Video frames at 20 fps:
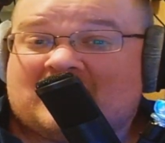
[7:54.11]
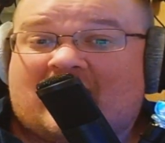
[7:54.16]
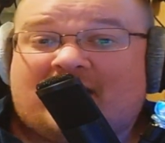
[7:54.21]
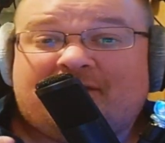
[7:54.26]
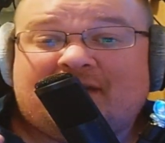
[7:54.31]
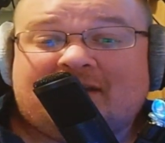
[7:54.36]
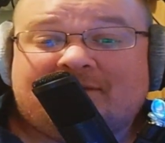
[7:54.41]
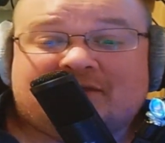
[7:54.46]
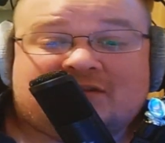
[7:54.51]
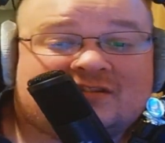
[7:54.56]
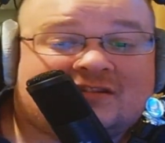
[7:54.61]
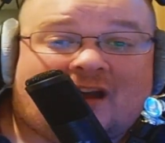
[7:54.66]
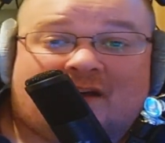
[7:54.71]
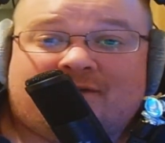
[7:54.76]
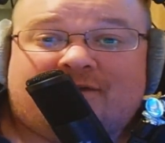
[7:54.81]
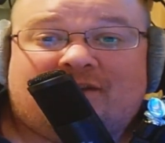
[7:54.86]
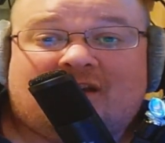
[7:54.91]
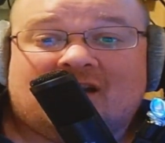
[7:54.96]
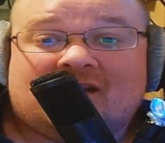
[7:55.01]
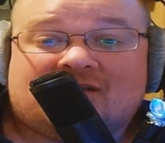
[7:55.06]
I think for
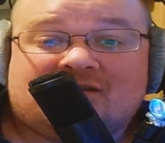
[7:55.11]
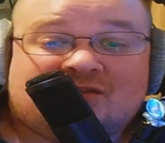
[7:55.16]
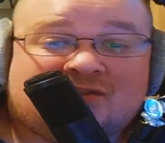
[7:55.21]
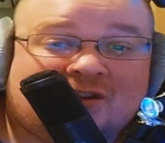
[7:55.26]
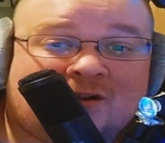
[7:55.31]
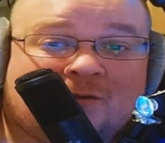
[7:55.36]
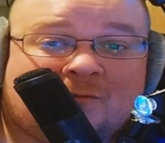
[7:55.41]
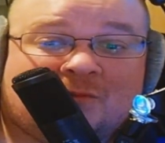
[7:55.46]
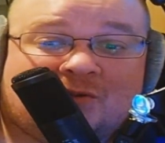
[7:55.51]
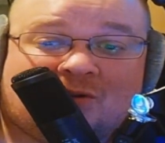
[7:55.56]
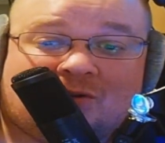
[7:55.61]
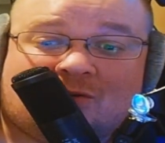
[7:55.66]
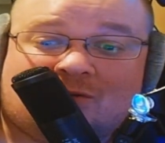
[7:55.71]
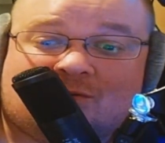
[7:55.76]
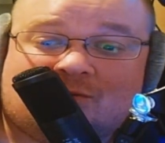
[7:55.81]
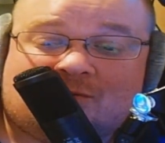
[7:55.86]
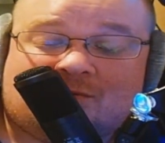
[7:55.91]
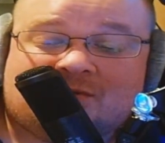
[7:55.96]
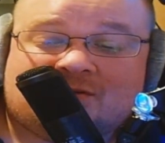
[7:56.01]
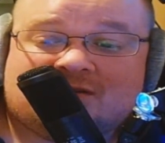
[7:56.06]
stuff like Zoom
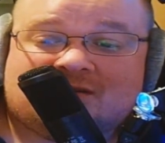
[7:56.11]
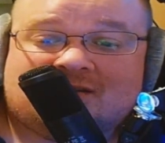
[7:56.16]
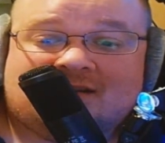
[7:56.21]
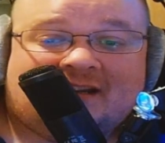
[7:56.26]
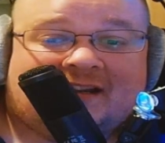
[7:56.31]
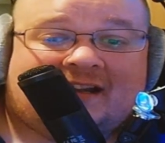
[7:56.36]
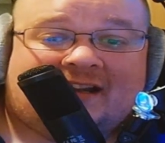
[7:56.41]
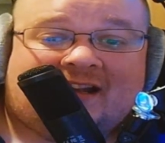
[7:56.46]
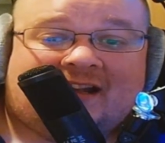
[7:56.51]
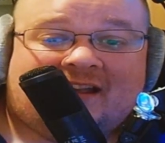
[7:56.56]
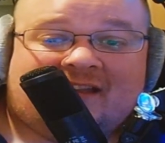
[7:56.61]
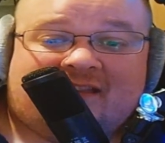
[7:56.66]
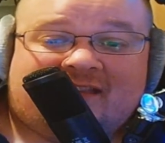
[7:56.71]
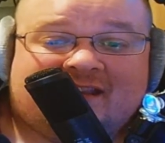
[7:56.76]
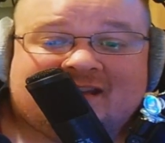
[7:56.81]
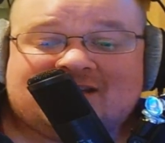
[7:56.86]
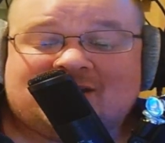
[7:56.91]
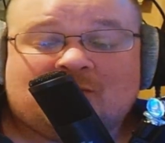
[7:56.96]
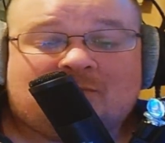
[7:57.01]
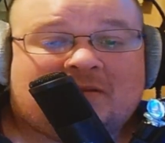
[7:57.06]
calls,
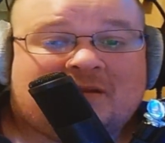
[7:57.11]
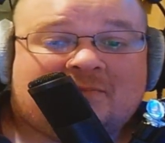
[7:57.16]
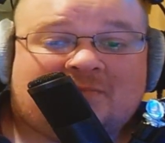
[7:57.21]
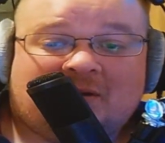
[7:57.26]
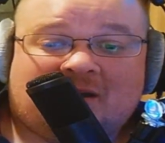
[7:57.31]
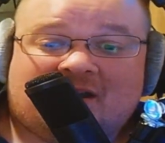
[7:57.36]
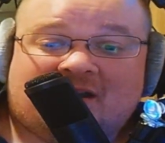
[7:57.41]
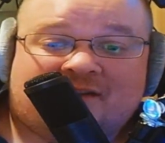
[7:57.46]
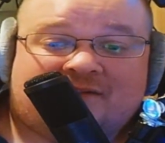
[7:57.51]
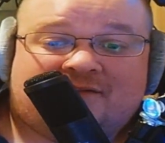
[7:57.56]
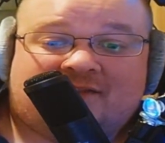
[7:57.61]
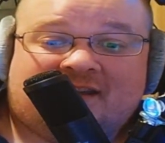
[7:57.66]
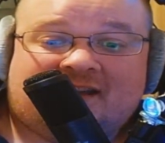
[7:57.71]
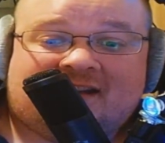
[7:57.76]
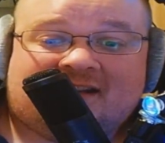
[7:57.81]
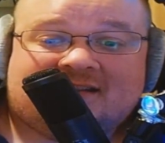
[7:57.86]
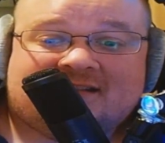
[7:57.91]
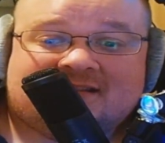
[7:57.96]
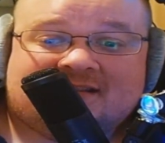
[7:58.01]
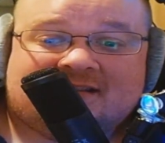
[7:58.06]
this will be
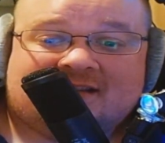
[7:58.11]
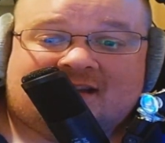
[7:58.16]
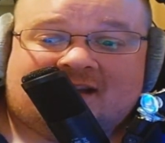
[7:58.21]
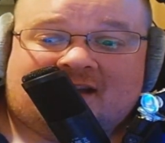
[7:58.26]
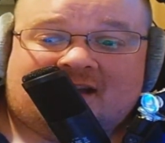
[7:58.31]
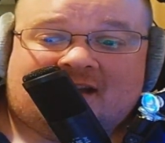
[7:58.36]
perfect.